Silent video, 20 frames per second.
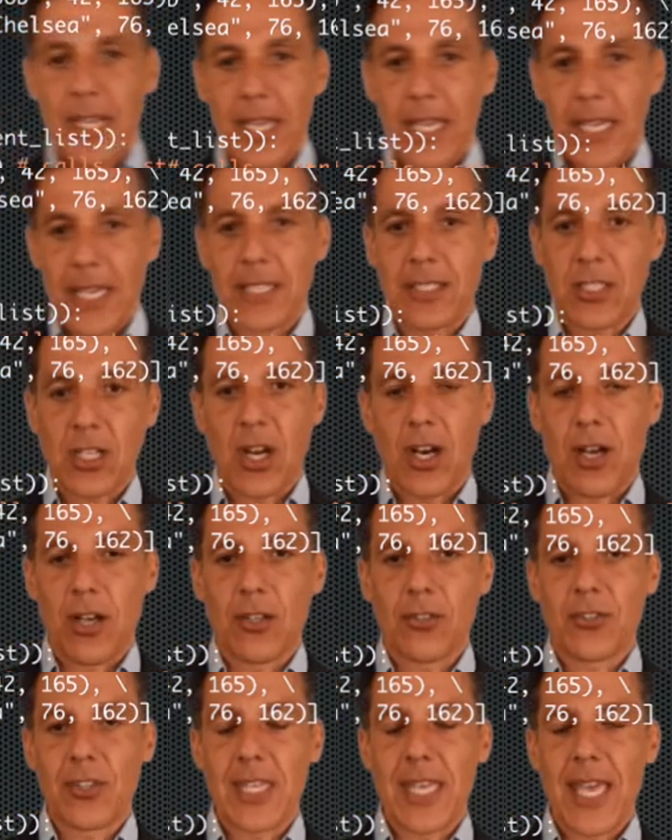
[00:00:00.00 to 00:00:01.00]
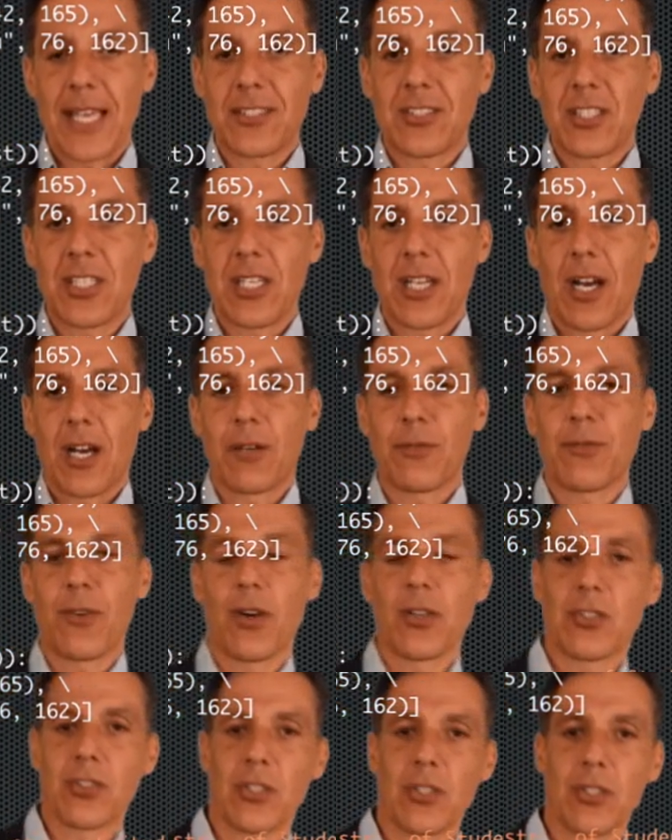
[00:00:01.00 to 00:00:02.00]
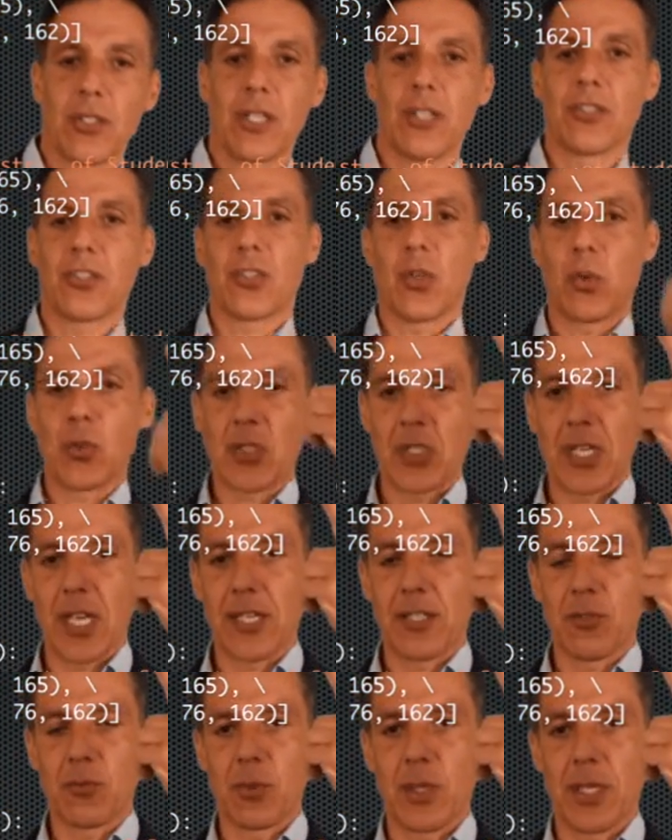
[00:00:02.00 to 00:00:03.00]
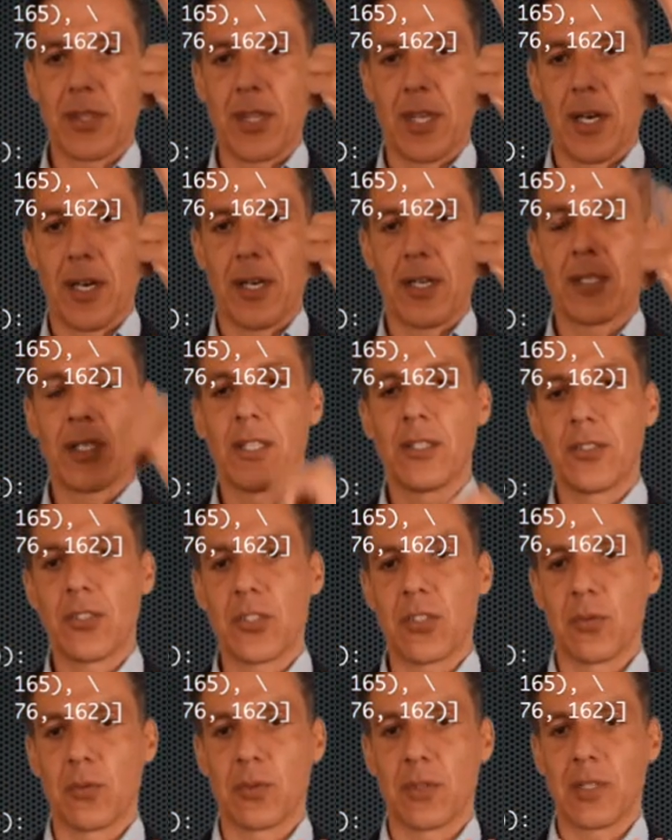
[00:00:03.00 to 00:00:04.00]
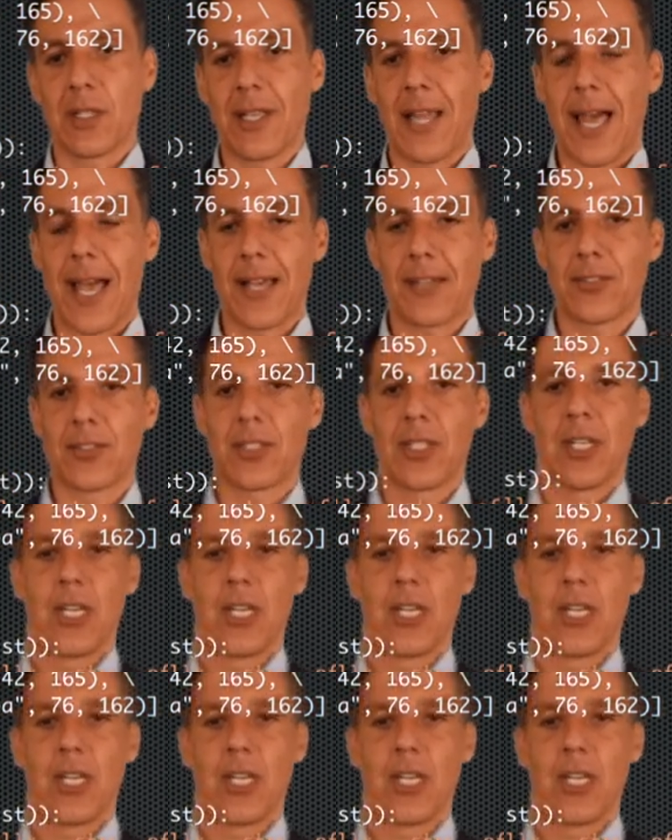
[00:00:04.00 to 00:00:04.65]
it calls the str function associated with the student class.